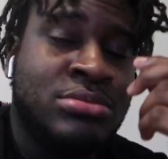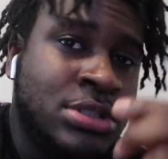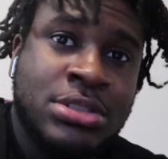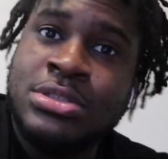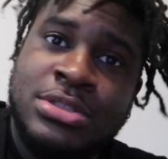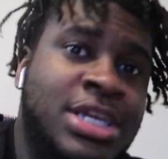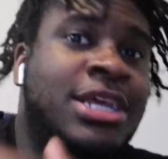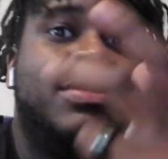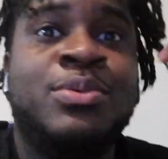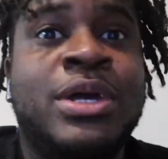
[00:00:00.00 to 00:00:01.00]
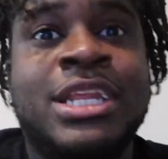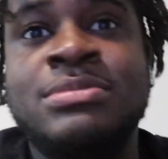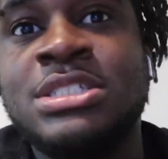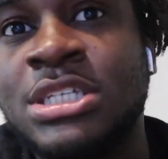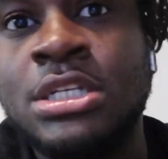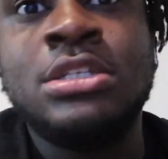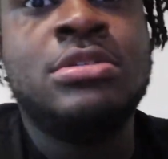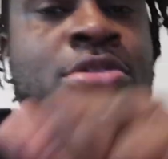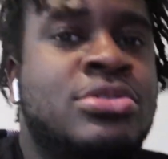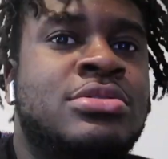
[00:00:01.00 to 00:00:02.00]
on me. Yeah, they be wet. They be sunny.
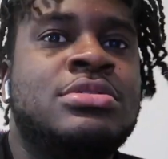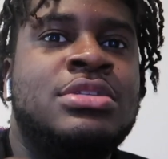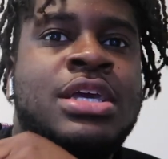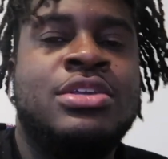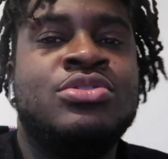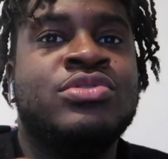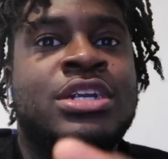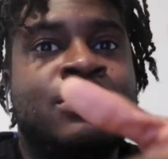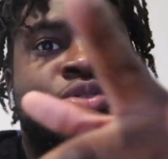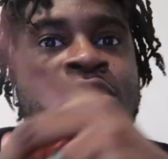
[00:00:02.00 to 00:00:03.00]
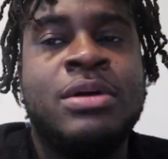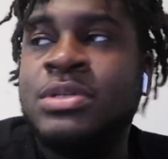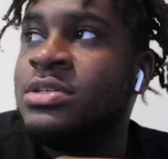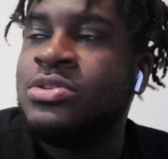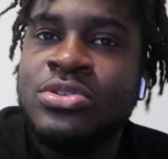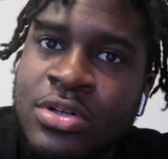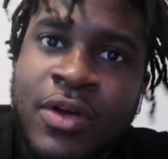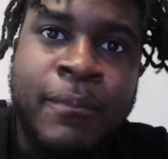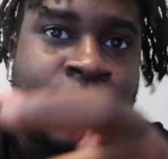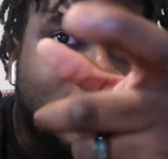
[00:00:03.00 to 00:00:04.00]
Ooh, yeah. You run up, you dummy. Ooh,
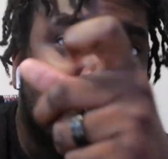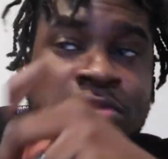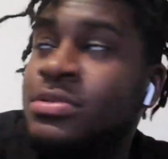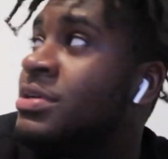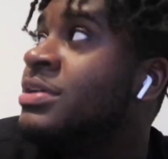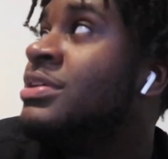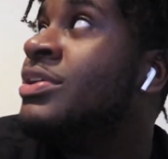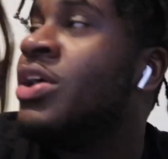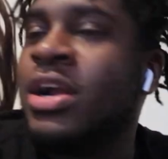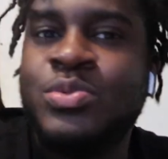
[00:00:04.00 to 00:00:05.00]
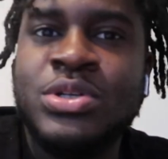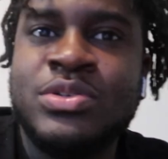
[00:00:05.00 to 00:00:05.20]
put two. All right, we,